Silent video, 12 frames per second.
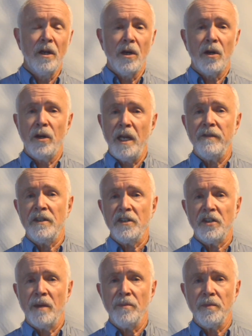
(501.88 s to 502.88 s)
or even
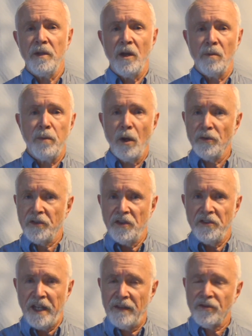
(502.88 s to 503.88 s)
some bolts
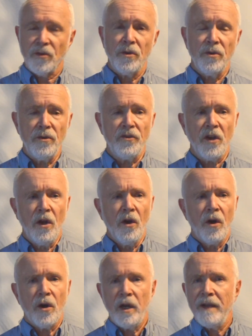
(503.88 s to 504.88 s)
instead of screws,
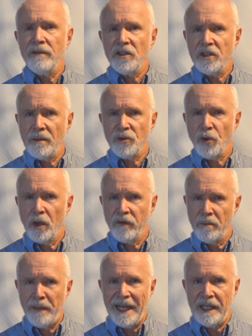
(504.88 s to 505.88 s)
or even some sort of
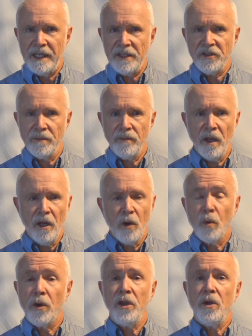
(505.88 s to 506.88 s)
a mechanism
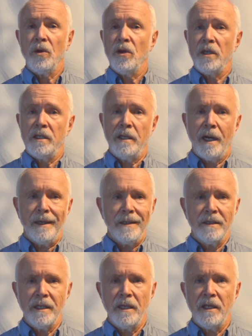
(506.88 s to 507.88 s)
where you could
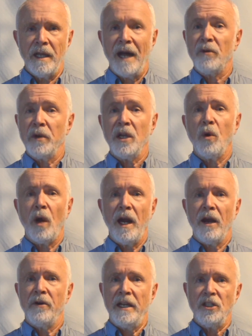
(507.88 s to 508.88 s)
not
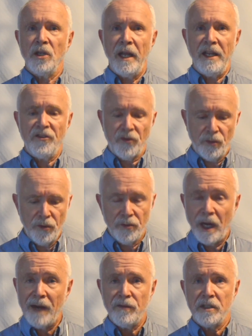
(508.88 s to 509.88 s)
require a
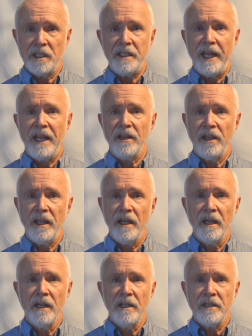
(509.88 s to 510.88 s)
screwdriver to take the
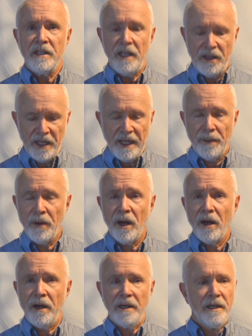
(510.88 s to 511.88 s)
thing
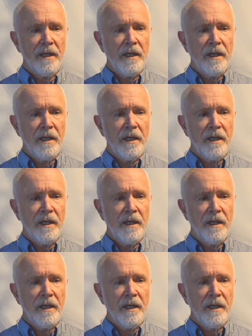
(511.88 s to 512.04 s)
apart.